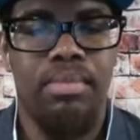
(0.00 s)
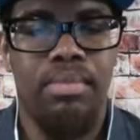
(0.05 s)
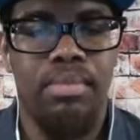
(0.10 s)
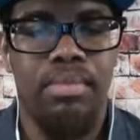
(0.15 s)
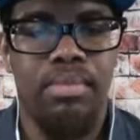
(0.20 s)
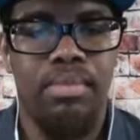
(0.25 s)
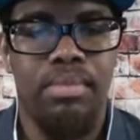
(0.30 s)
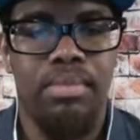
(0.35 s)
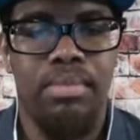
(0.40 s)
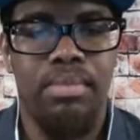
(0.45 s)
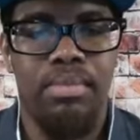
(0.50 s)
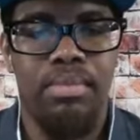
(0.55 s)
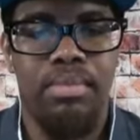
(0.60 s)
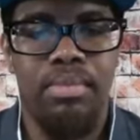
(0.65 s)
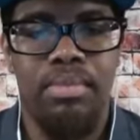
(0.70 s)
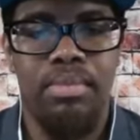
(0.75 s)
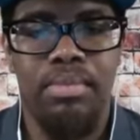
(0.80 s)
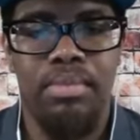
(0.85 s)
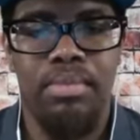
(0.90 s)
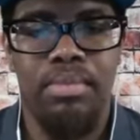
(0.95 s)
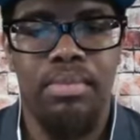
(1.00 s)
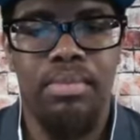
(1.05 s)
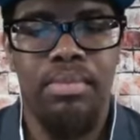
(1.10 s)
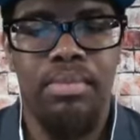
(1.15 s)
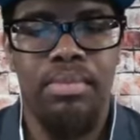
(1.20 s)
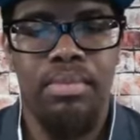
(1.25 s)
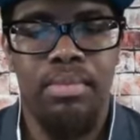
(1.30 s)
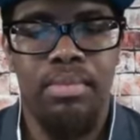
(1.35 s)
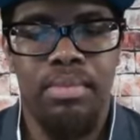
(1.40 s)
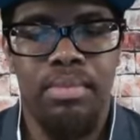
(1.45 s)

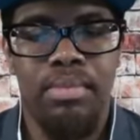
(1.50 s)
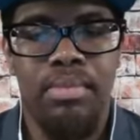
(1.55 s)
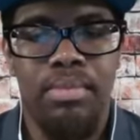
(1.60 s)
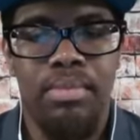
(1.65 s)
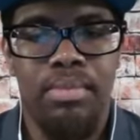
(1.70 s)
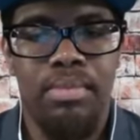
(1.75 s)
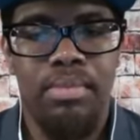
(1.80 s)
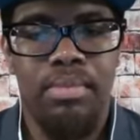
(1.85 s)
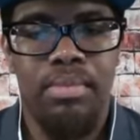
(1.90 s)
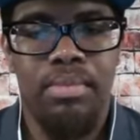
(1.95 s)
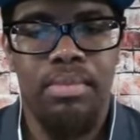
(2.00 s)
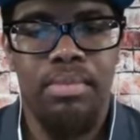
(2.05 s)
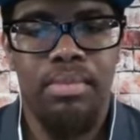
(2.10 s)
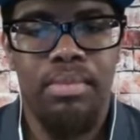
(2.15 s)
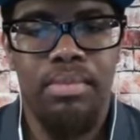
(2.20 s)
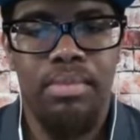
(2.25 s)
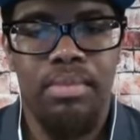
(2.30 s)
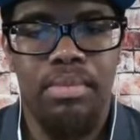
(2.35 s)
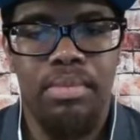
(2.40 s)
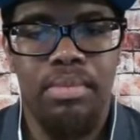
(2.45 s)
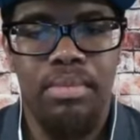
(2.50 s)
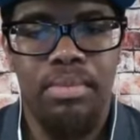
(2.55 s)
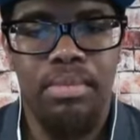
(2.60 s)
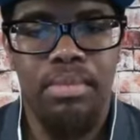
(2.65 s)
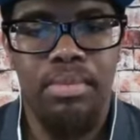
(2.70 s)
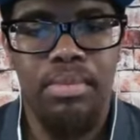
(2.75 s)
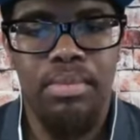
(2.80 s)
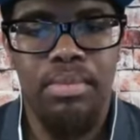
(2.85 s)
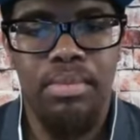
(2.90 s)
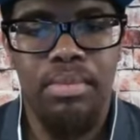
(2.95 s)

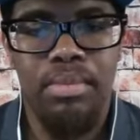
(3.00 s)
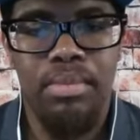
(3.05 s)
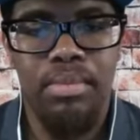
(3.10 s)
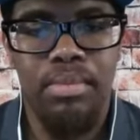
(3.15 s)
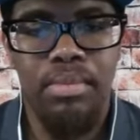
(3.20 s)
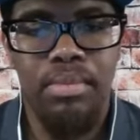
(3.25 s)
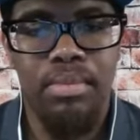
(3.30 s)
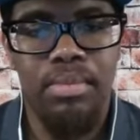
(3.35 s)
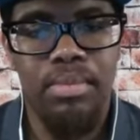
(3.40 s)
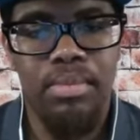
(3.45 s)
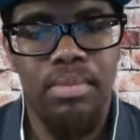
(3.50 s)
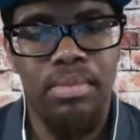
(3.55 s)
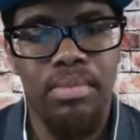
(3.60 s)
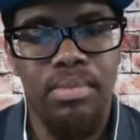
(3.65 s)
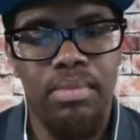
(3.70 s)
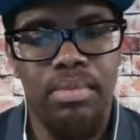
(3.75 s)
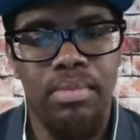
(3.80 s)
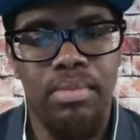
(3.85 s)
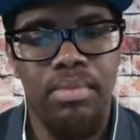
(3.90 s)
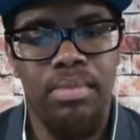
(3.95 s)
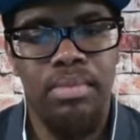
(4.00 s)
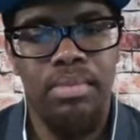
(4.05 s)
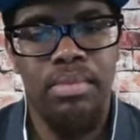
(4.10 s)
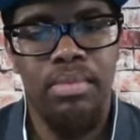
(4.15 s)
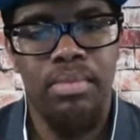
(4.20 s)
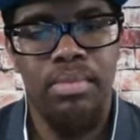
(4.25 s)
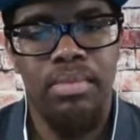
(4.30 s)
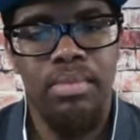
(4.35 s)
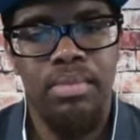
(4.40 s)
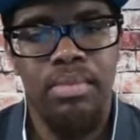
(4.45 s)

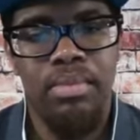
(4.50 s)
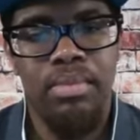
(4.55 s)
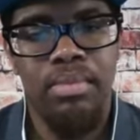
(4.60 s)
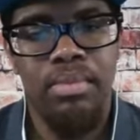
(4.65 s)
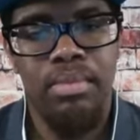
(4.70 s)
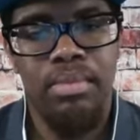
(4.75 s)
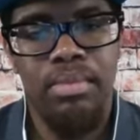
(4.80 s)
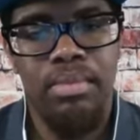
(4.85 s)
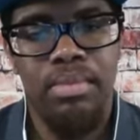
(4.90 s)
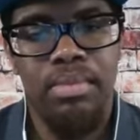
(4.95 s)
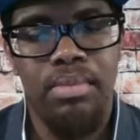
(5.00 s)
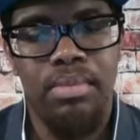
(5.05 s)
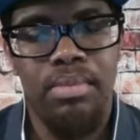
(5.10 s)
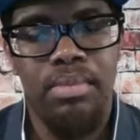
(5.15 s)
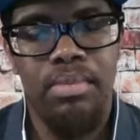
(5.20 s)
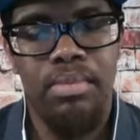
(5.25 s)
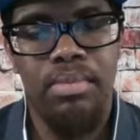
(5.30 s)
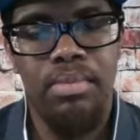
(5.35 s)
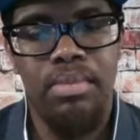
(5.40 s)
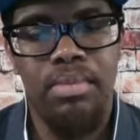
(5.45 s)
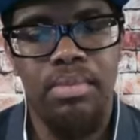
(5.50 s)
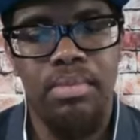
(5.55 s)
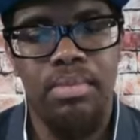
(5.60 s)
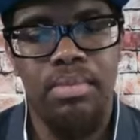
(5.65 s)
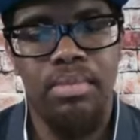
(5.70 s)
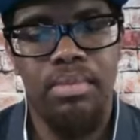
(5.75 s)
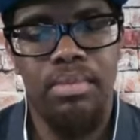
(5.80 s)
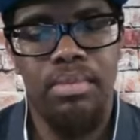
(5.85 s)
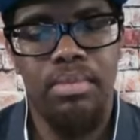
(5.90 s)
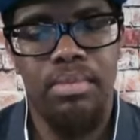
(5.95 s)

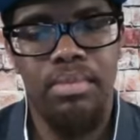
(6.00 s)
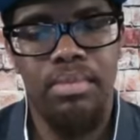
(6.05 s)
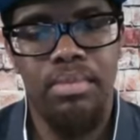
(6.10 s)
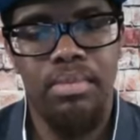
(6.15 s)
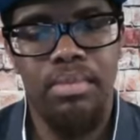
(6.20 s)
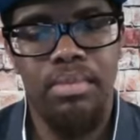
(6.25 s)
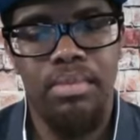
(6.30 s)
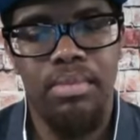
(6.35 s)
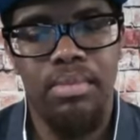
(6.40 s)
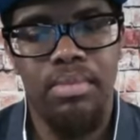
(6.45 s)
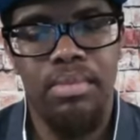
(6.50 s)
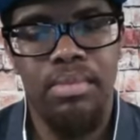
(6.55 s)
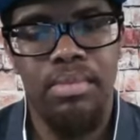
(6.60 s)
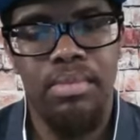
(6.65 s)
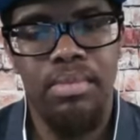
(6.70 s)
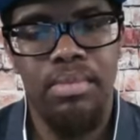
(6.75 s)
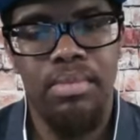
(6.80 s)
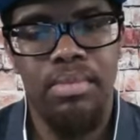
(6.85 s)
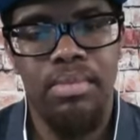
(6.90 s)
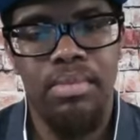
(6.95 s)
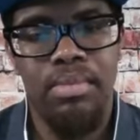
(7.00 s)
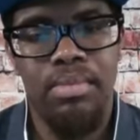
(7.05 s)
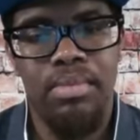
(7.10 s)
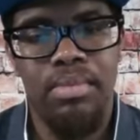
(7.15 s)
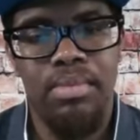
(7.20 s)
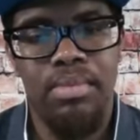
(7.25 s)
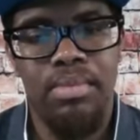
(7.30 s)
No words are spoken by the person on screen.